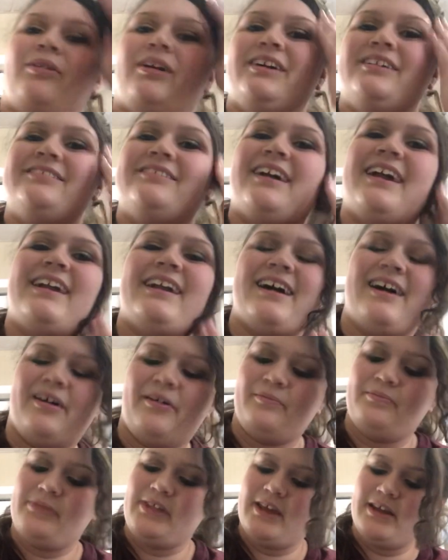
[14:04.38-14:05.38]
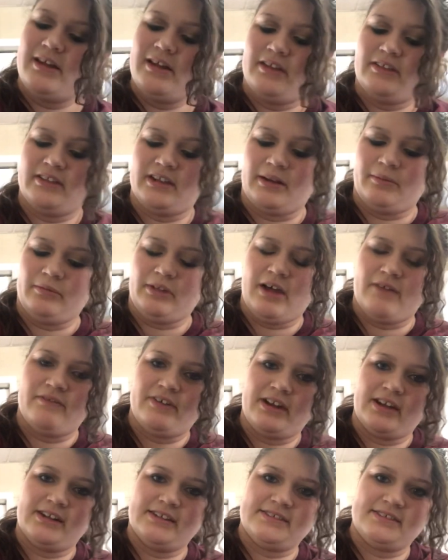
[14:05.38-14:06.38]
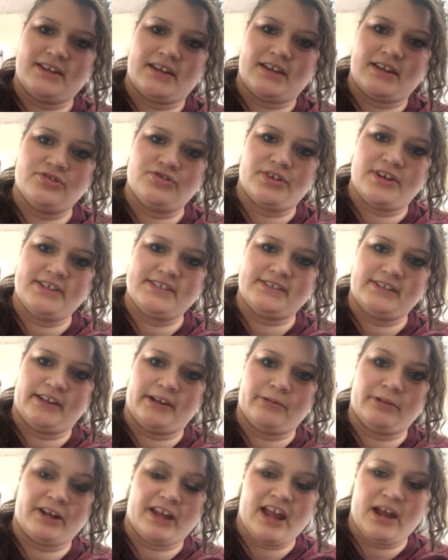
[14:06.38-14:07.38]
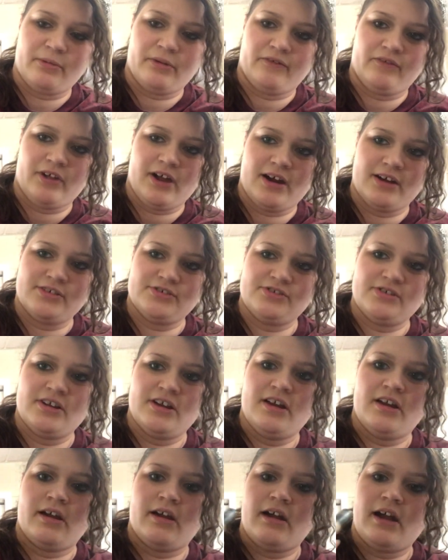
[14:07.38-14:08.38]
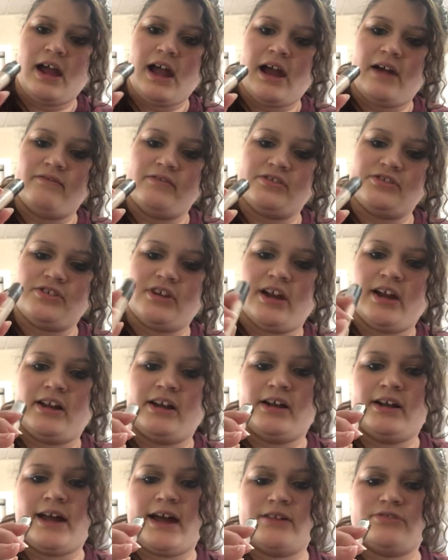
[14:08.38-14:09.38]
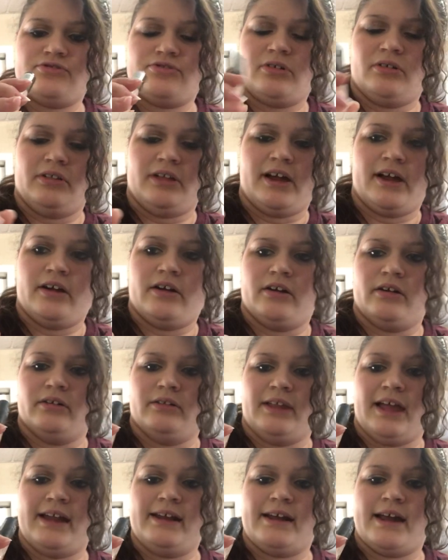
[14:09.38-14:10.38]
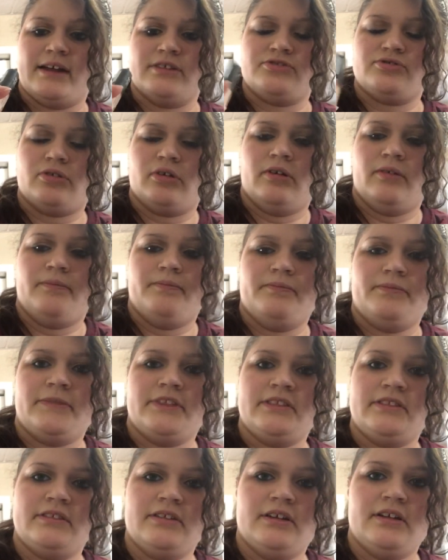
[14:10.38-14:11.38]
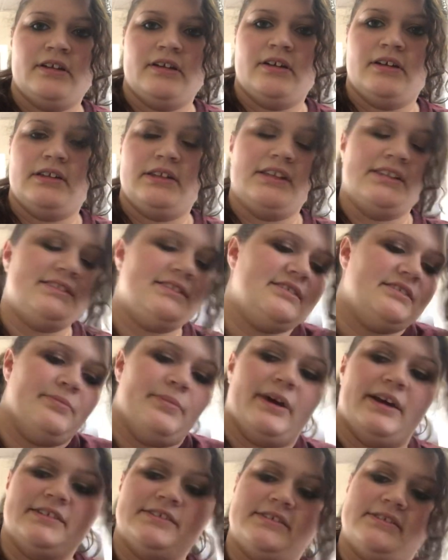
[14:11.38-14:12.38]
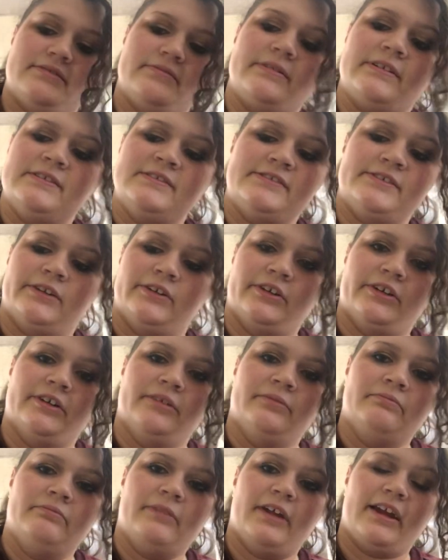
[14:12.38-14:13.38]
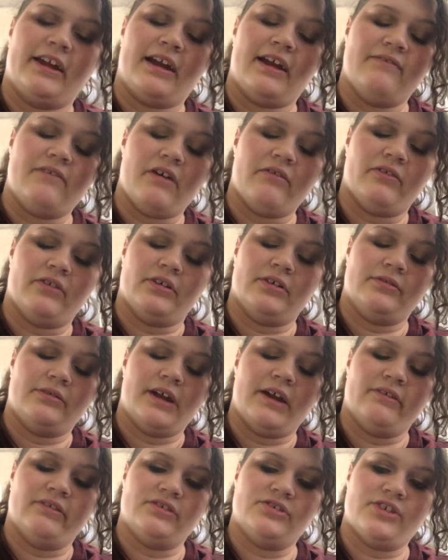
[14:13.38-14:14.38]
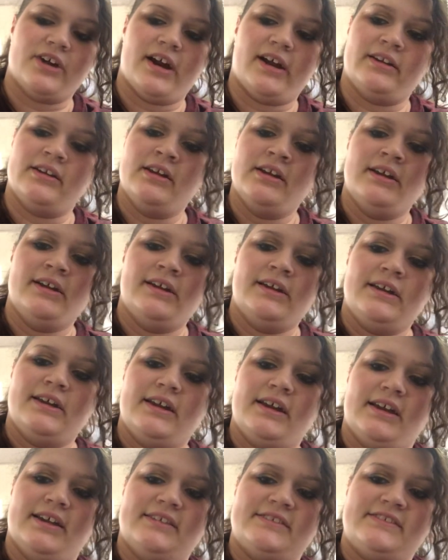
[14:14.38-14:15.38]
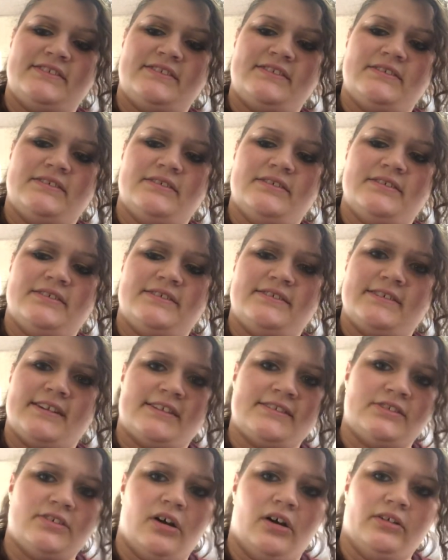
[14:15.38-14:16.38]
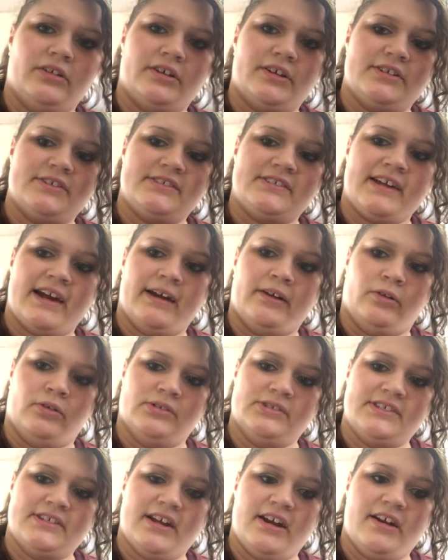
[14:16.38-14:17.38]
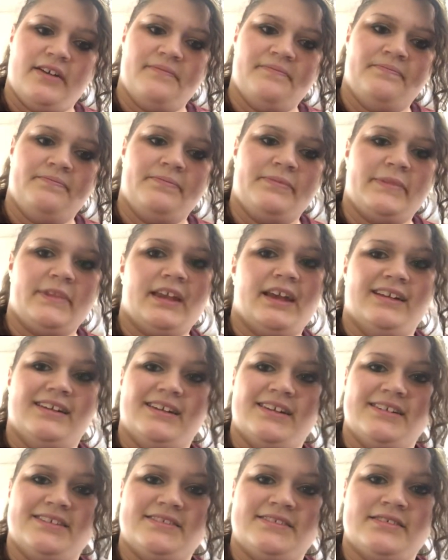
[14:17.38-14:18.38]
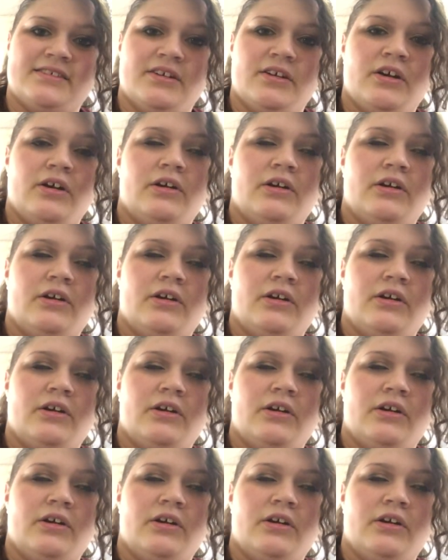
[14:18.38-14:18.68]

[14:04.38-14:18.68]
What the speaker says: one right now that I'm loving, and it's the Catrice Liquid Camouflage. I have the shade Natural Light, or Light Natural. This is the best concealer like I've ever tried. It's $6 at Ulta, and it is